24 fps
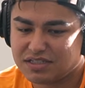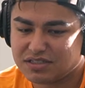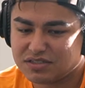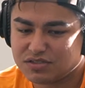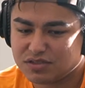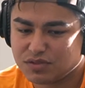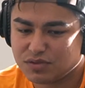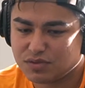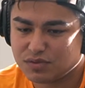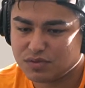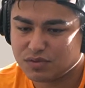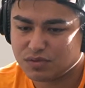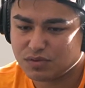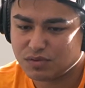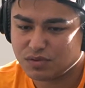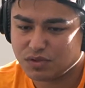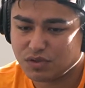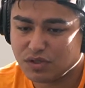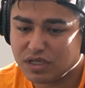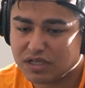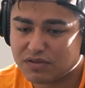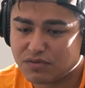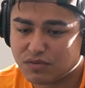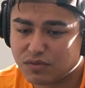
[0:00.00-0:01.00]
so
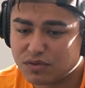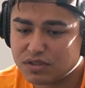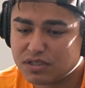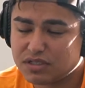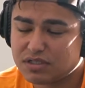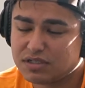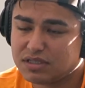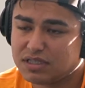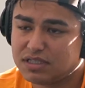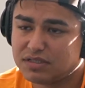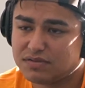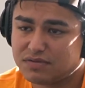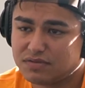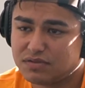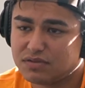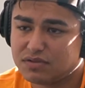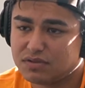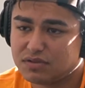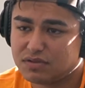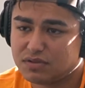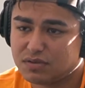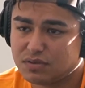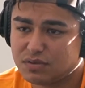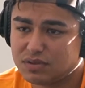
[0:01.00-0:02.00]
you have 1 year left
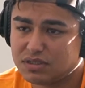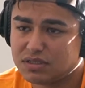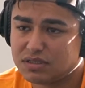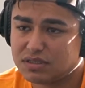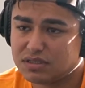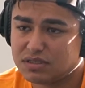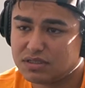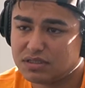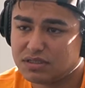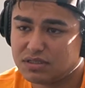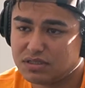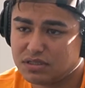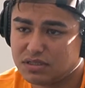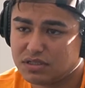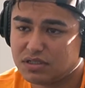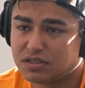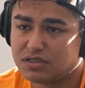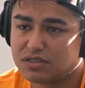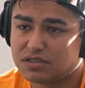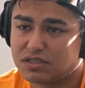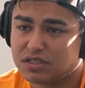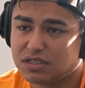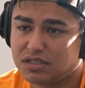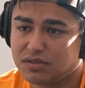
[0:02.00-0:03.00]
with the
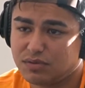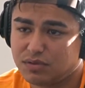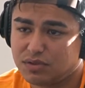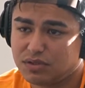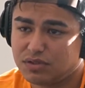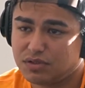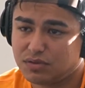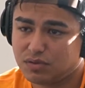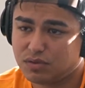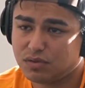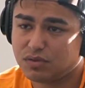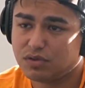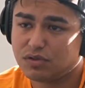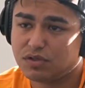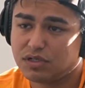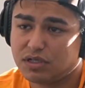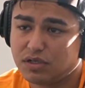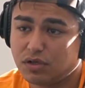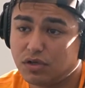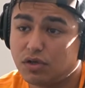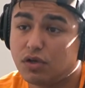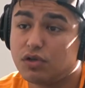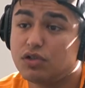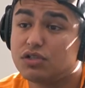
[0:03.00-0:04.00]
contract, with who you?
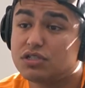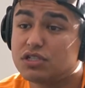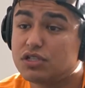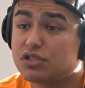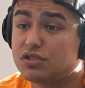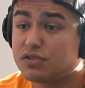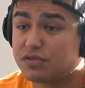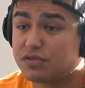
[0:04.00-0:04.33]
No, you said you're